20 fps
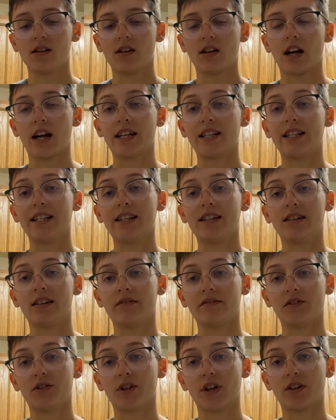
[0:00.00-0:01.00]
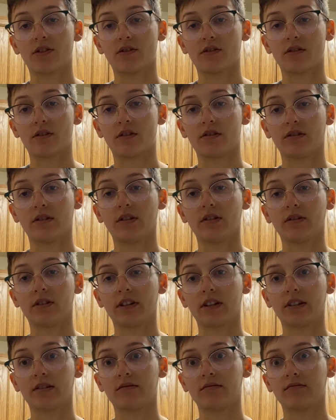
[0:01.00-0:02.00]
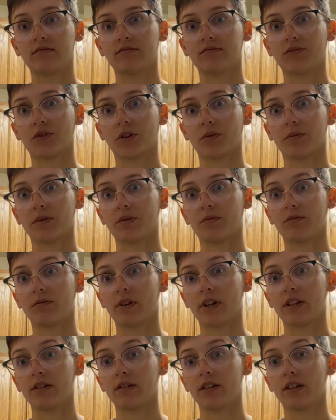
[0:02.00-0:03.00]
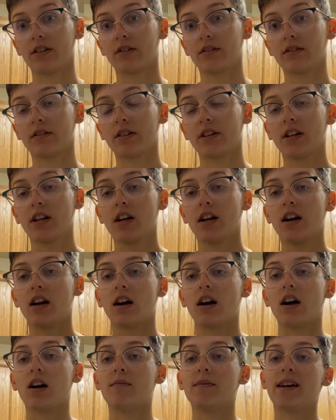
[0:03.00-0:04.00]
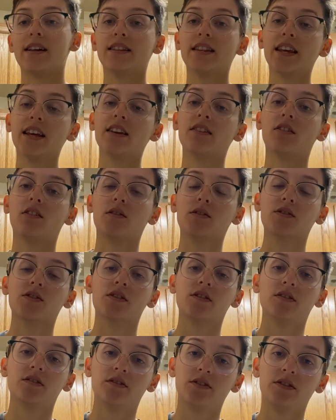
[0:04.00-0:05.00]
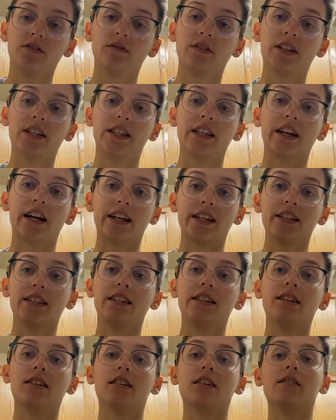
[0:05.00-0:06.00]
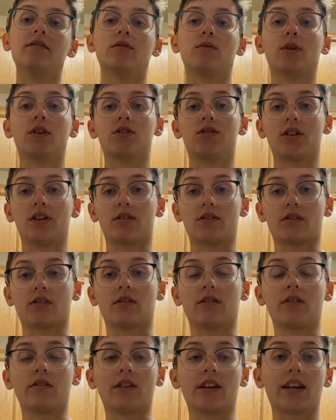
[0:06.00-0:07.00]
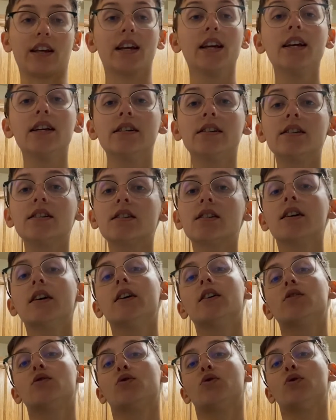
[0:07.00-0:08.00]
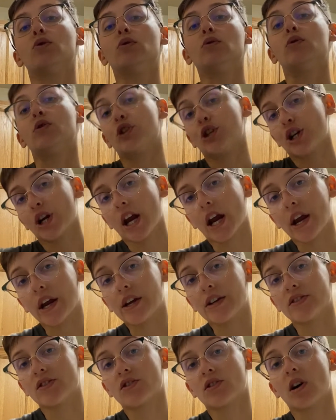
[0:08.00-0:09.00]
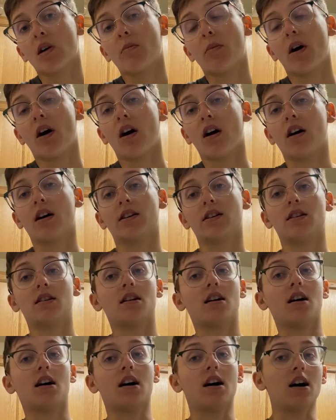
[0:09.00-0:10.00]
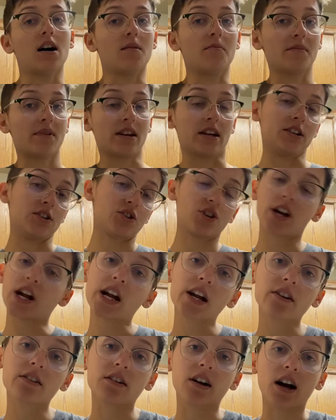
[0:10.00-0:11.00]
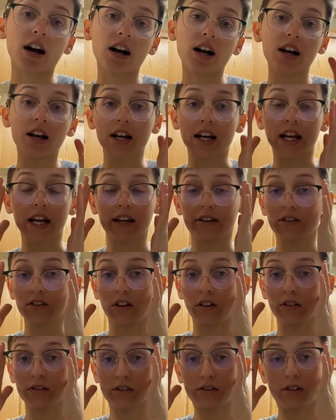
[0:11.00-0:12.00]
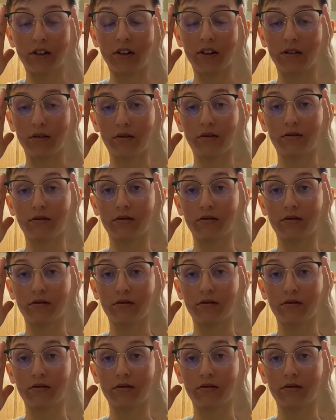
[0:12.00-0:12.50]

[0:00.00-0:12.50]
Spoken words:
idea of gendered clothing, probably way later. And then also you get the idea of what gendered clothing is to change upon each era and also